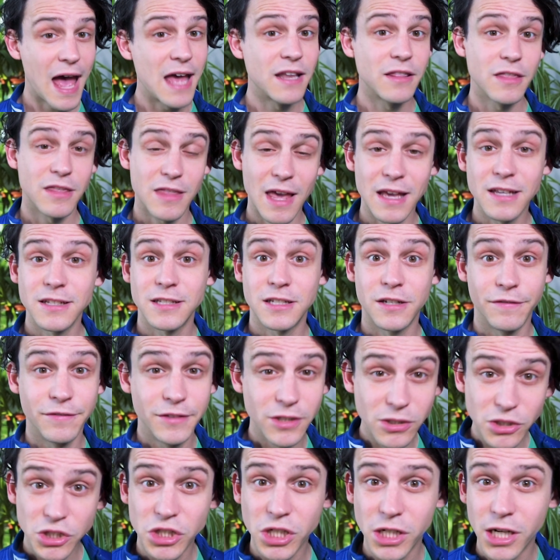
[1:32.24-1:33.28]
and thanks to
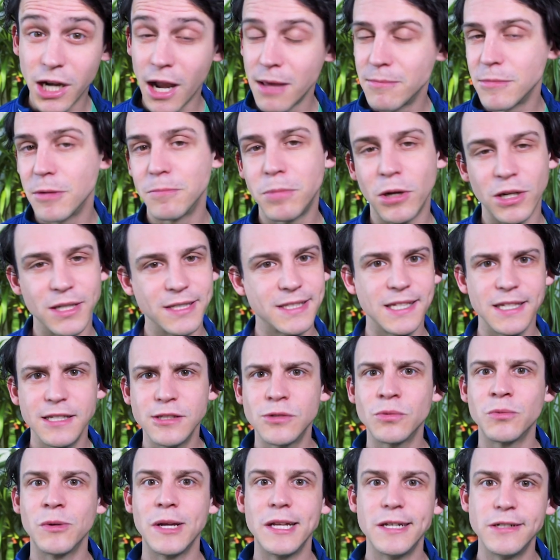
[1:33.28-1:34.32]
future climate
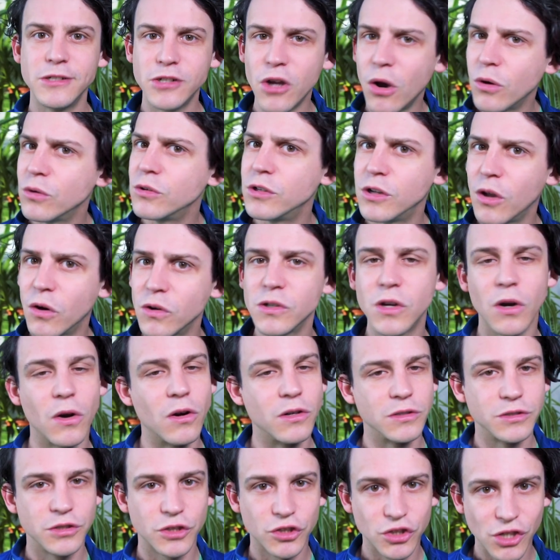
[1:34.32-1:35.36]
policies, we're no longer
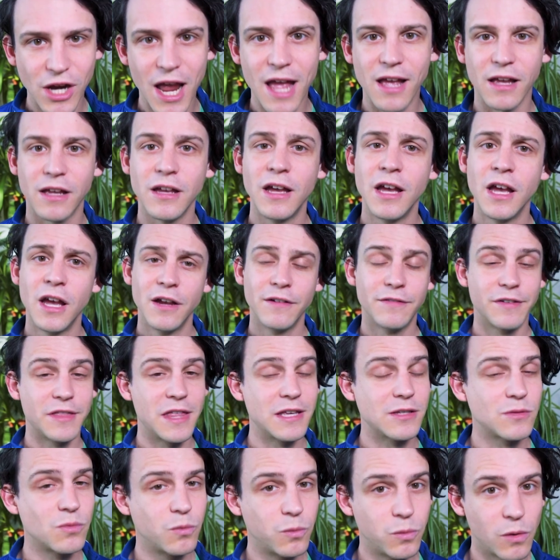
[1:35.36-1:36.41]
on track for
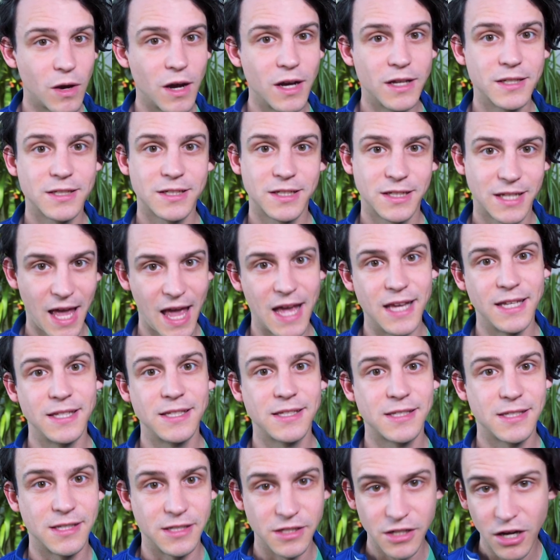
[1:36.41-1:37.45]
this worst
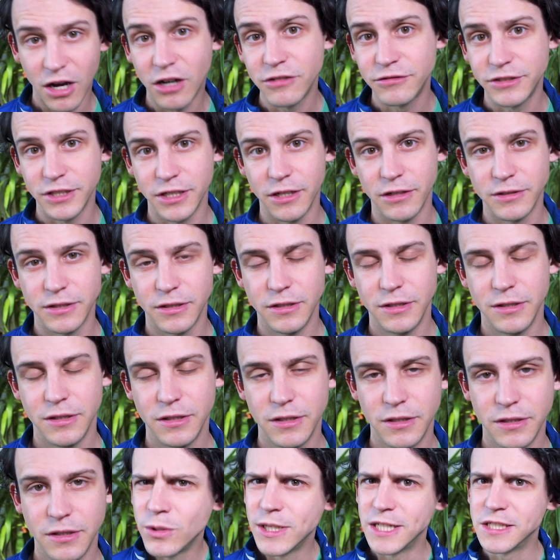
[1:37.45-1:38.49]
case scenario.
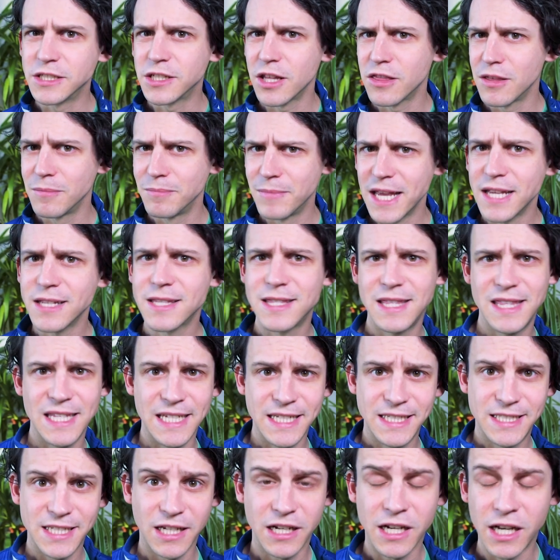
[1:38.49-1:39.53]
Throw into the mix
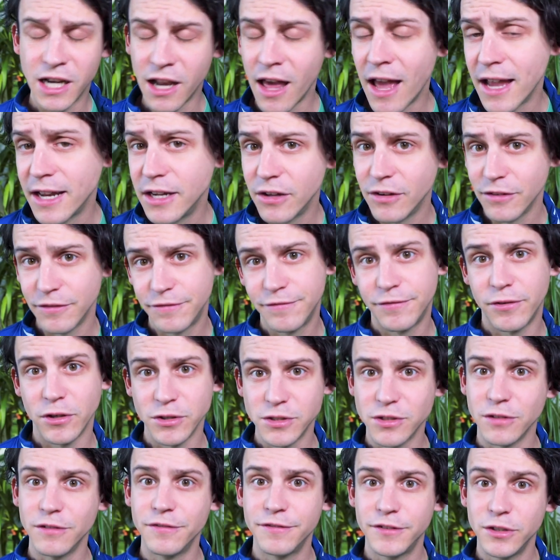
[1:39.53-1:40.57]
the decline of
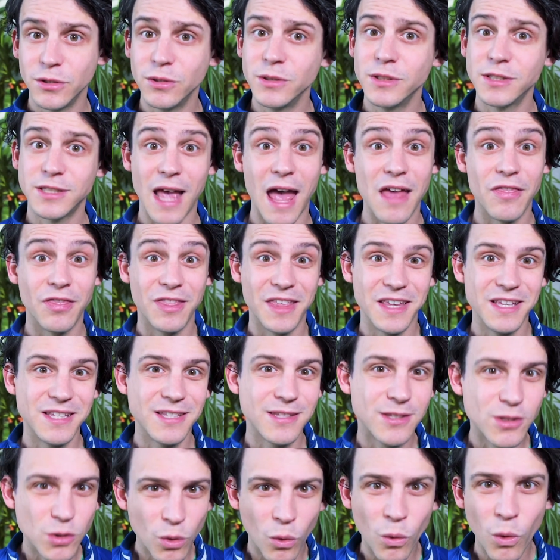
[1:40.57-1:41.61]
fossil fuels and the
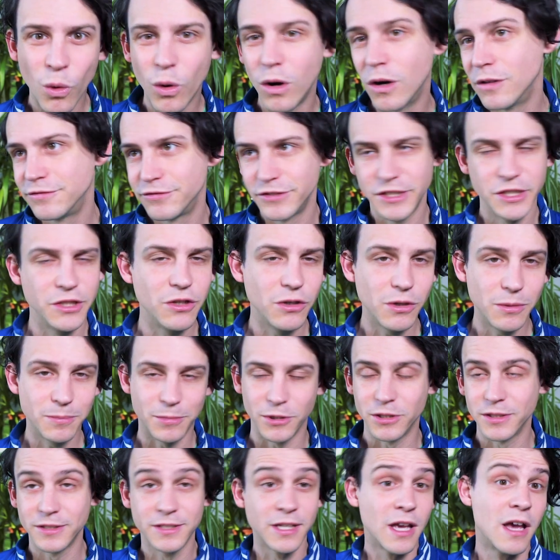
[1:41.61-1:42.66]
soar of
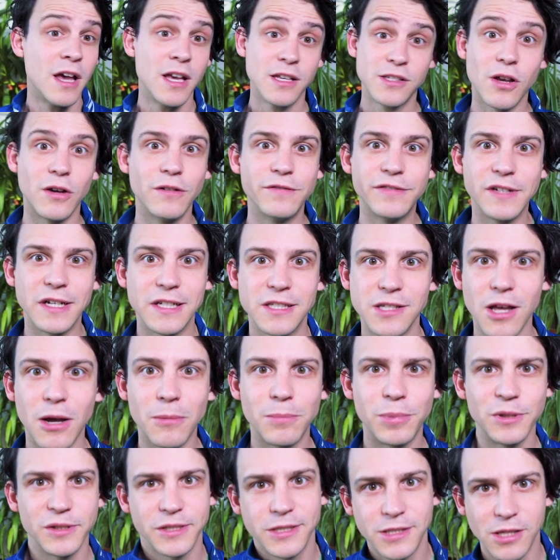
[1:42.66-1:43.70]
renewables, so for
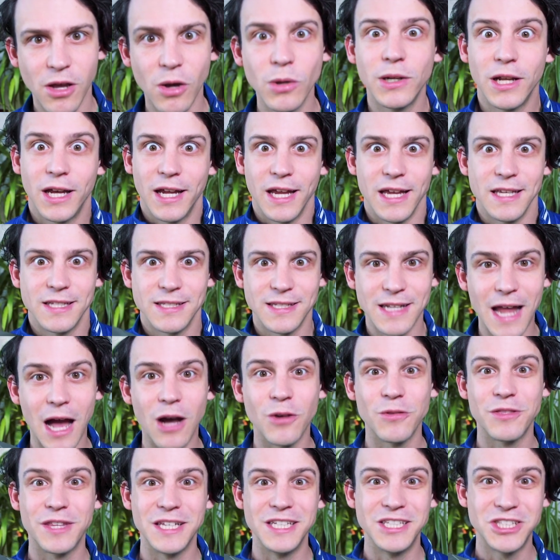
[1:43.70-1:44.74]
example solar is
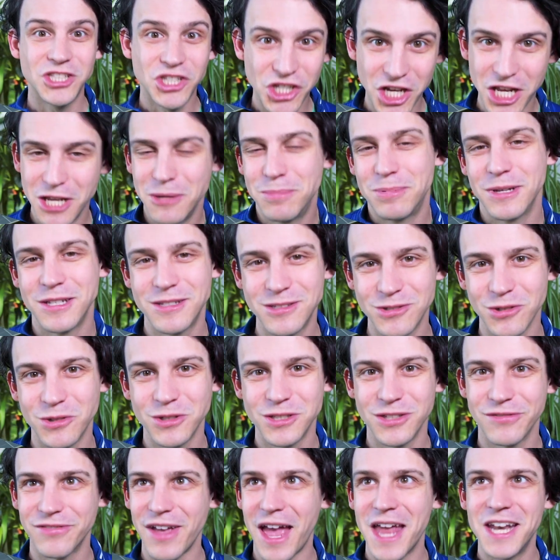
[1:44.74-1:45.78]
now the cheapest
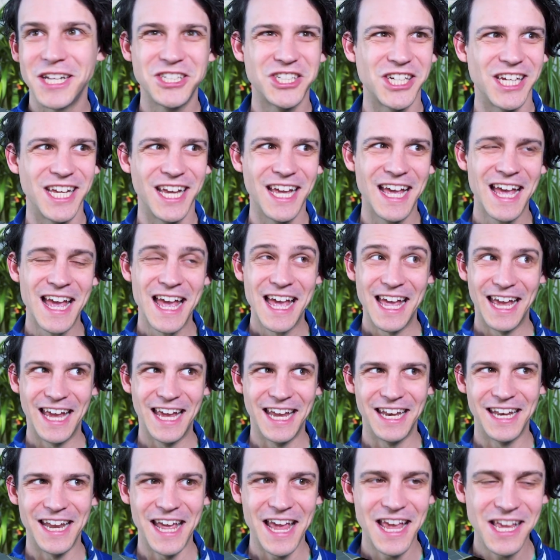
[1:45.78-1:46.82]
source of energy
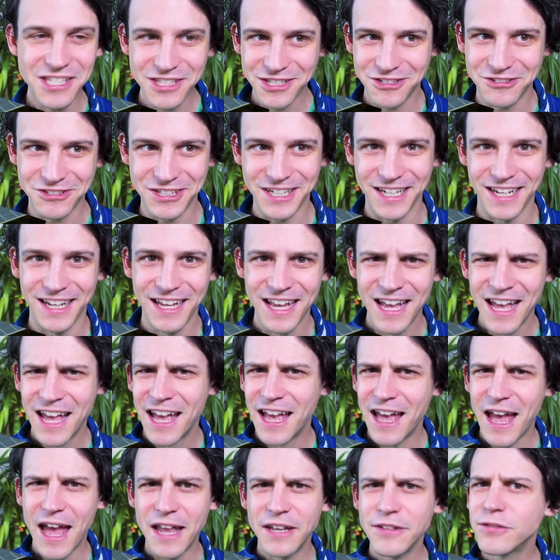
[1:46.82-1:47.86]
in history,
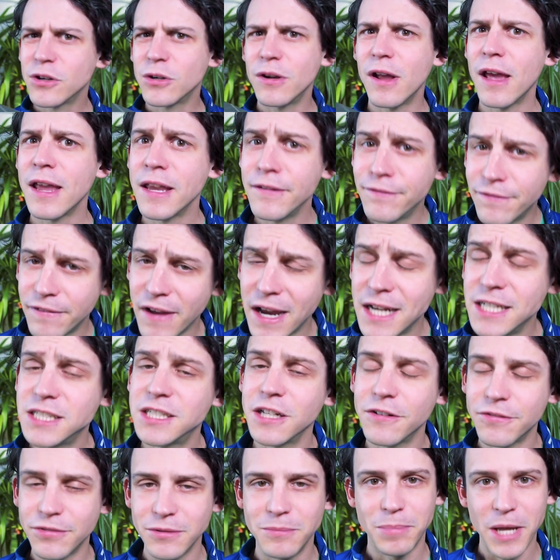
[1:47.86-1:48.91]
and you've got a very
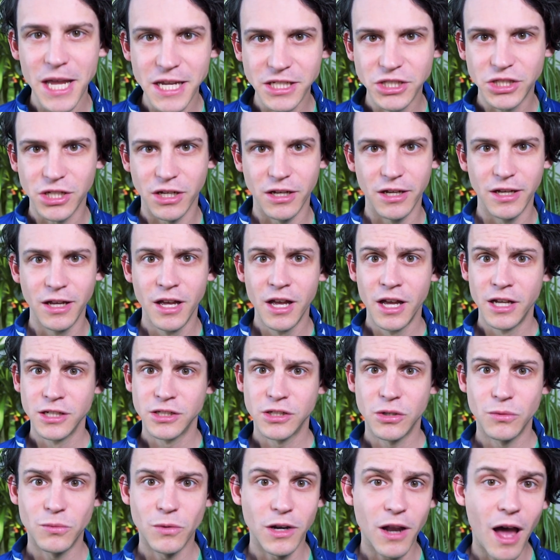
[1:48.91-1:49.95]
different picture
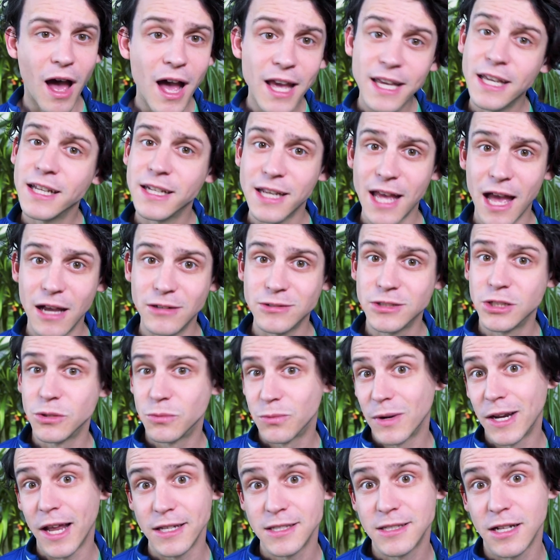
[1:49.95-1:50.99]
to what I
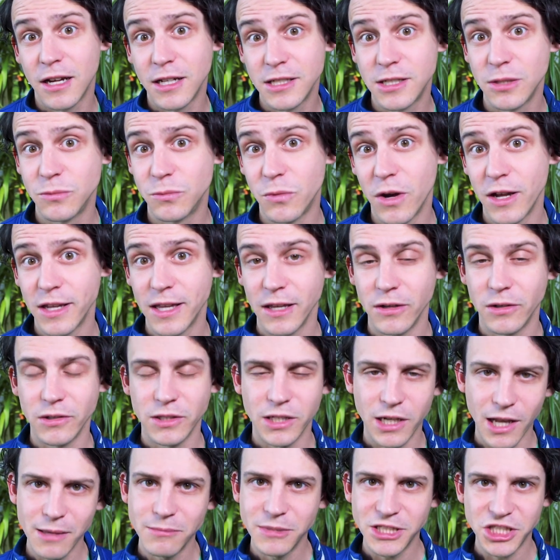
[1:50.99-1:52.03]
encountered when I started working on
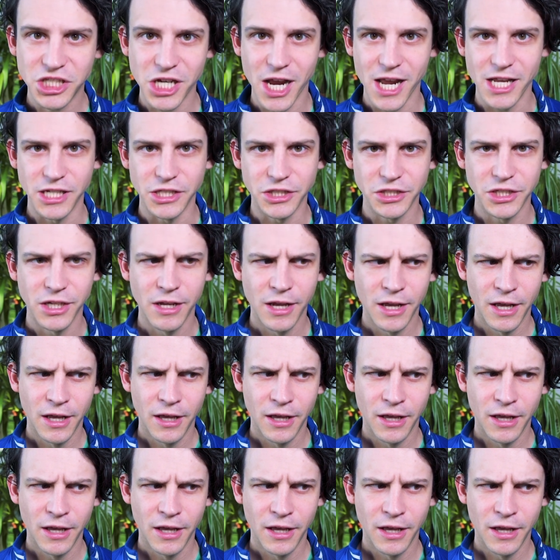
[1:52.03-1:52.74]
climate change.